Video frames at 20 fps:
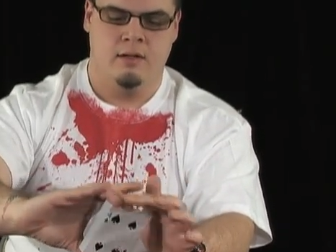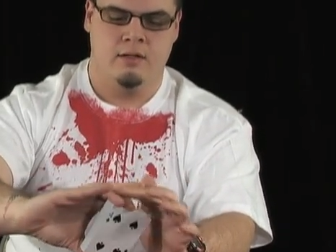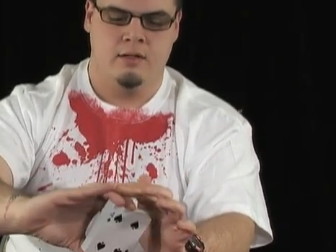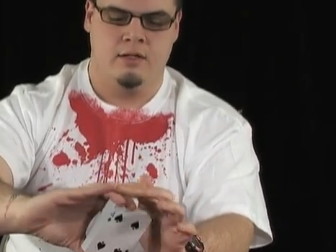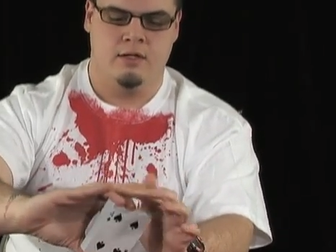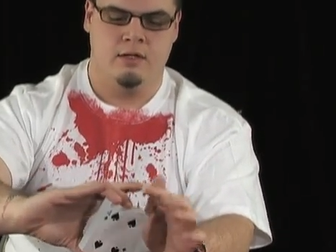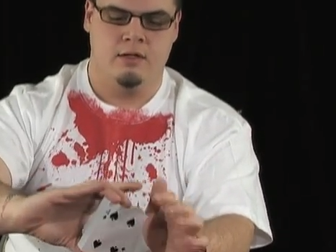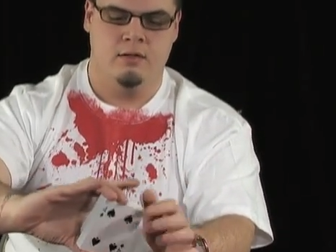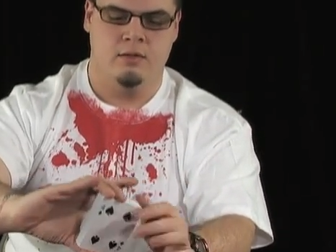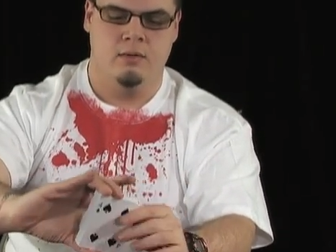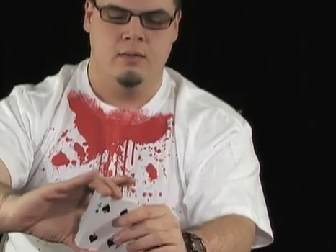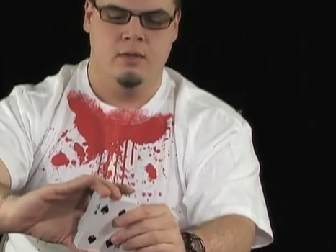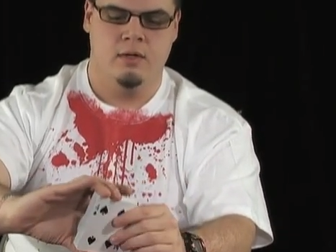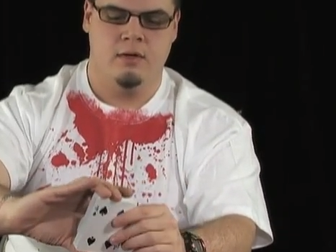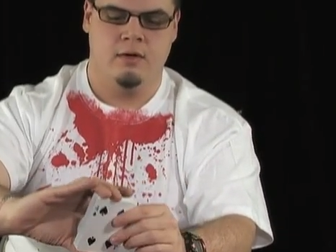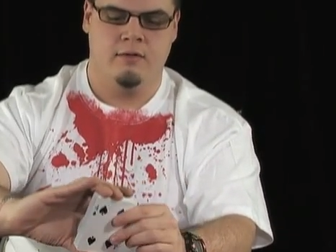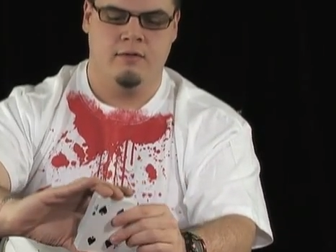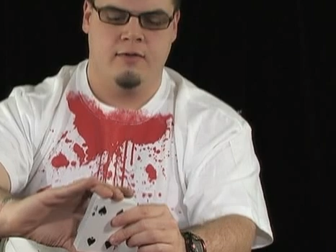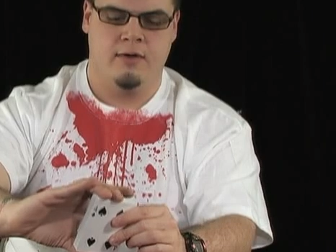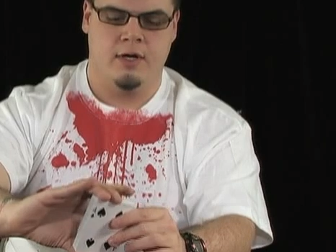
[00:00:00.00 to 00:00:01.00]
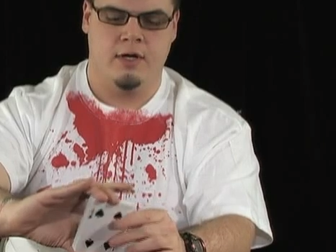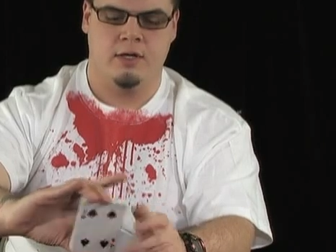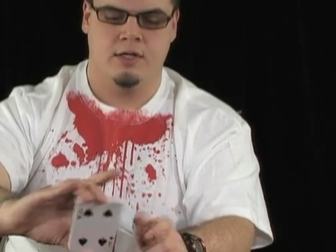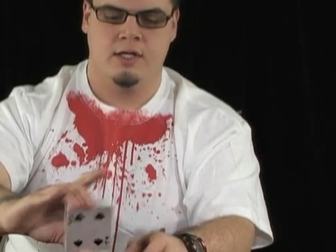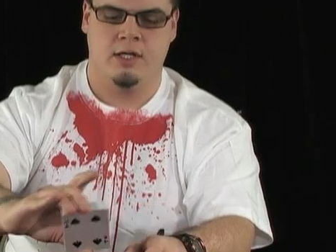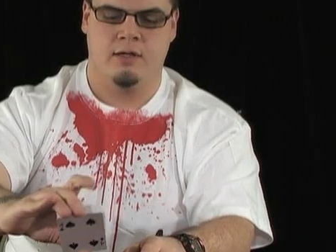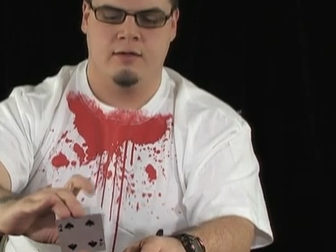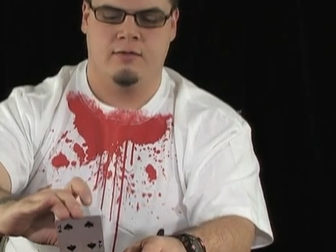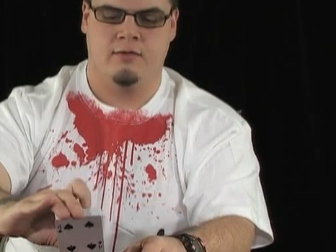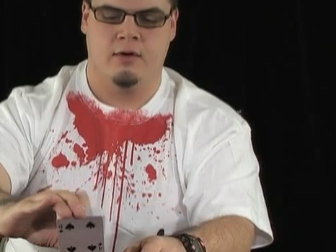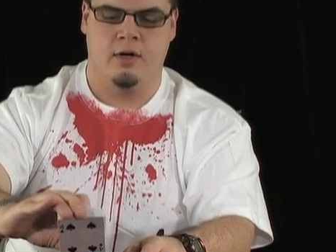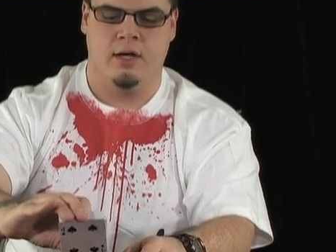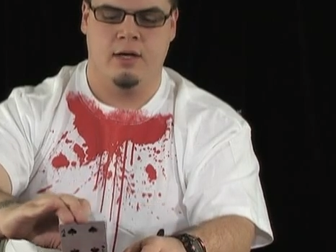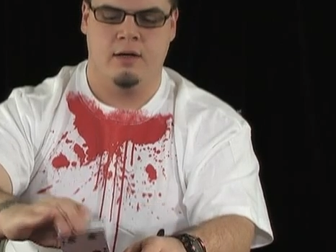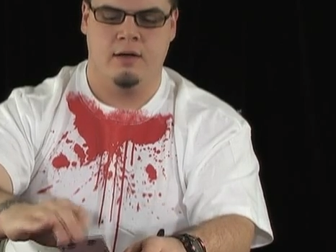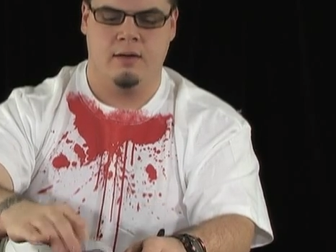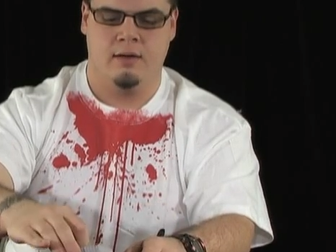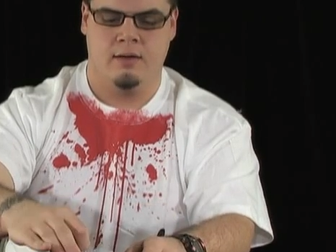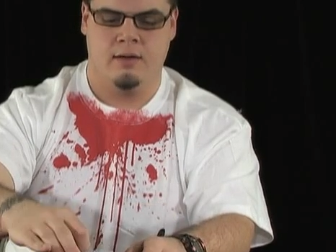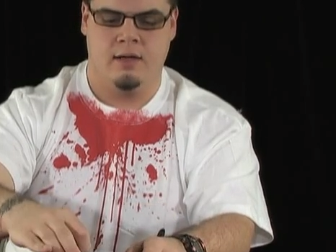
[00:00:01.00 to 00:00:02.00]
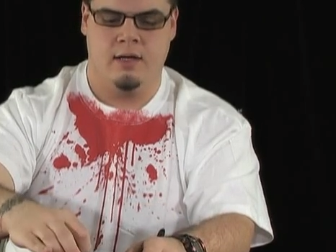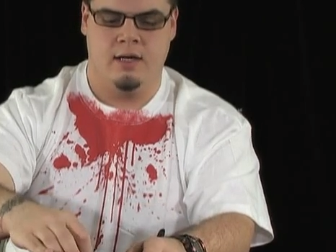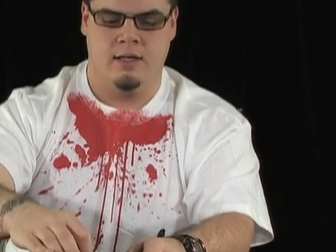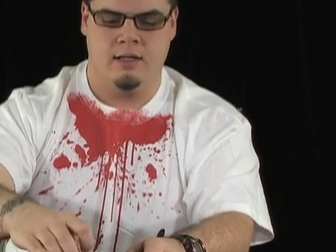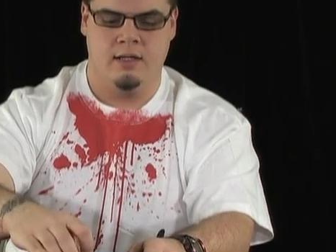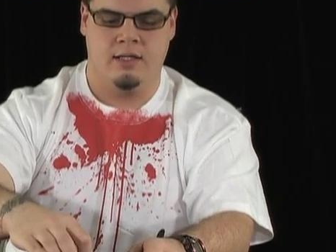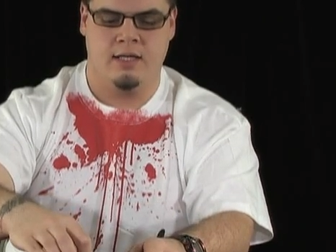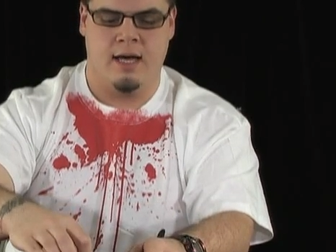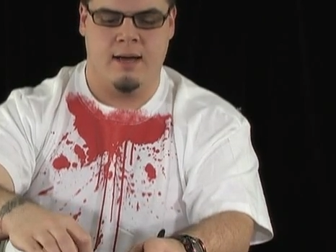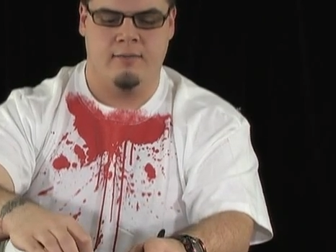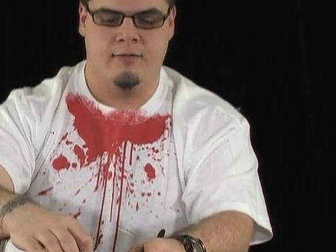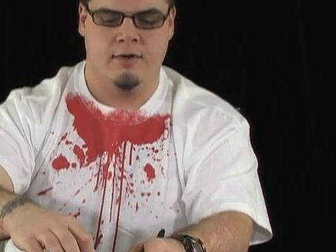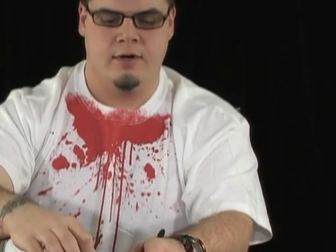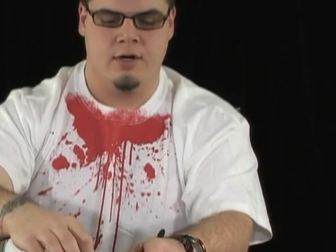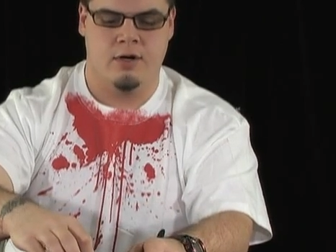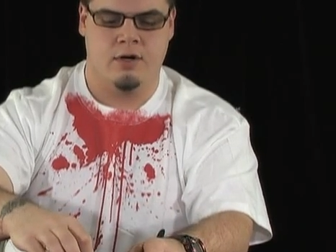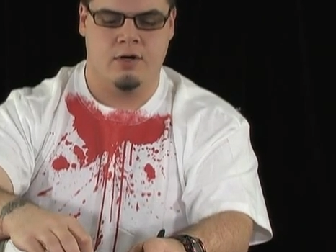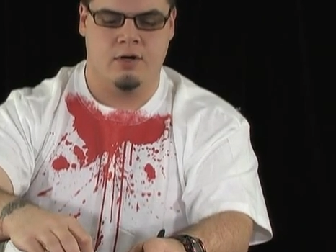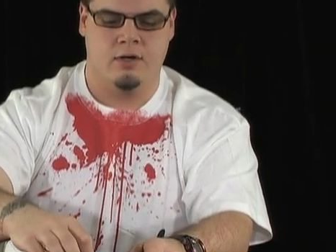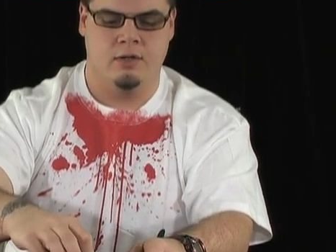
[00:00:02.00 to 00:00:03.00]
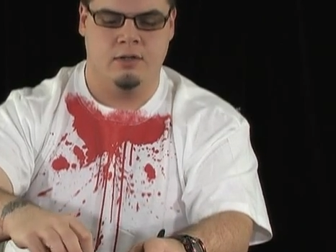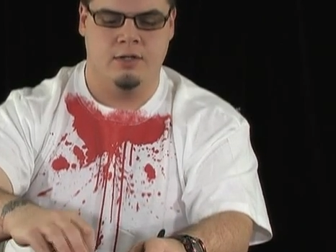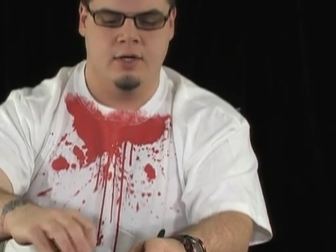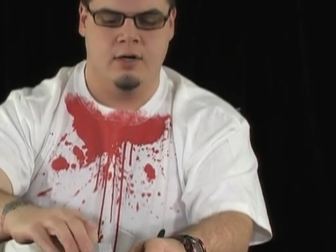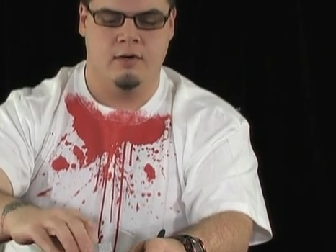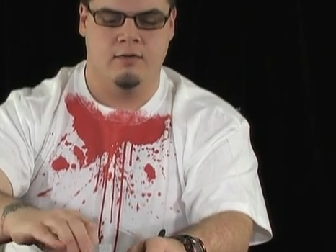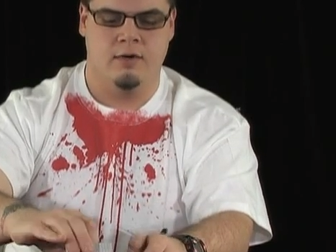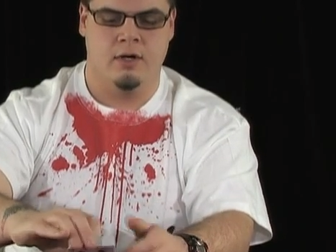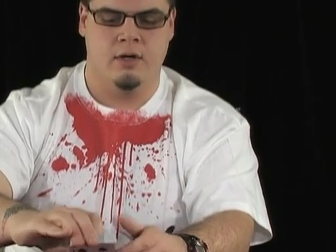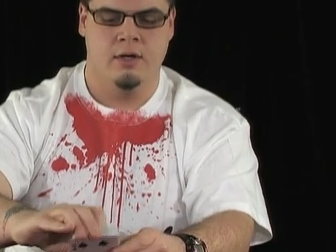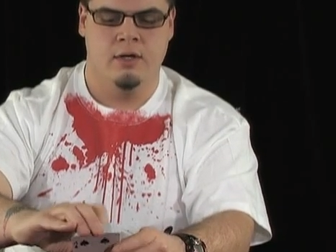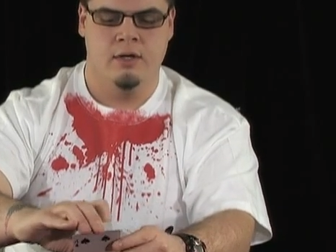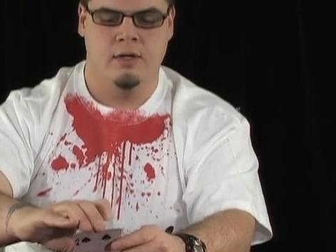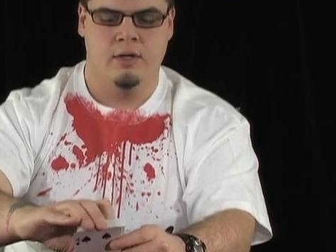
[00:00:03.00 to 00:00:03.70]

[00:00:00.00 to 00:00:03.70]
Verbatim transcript: the two fingers at the front and the top finger curled over,